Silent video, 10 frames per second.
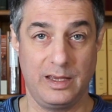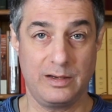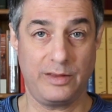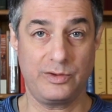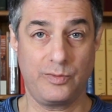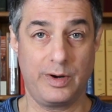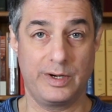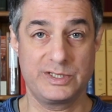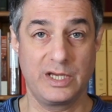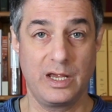In other
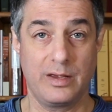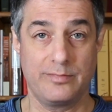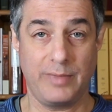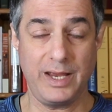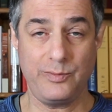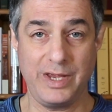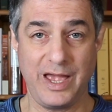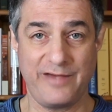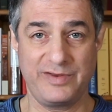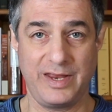words, might we
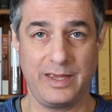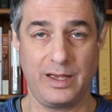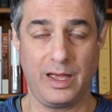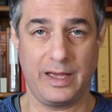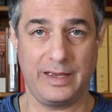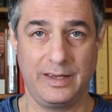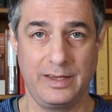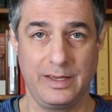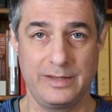have an AI